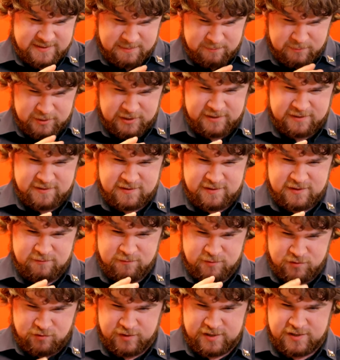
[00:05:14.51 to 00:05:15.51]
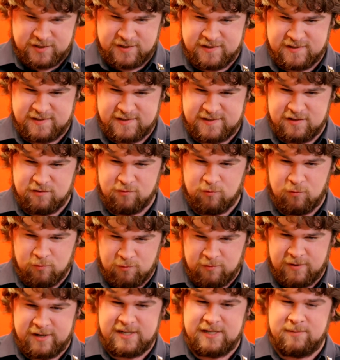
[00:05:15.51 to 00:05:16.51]
similar to the restrictions that are
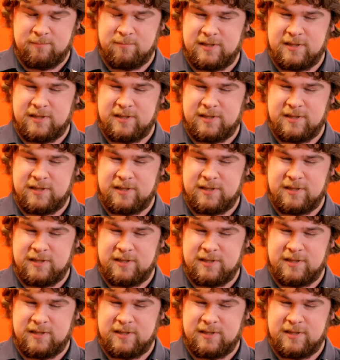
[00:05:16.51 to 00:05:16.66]
already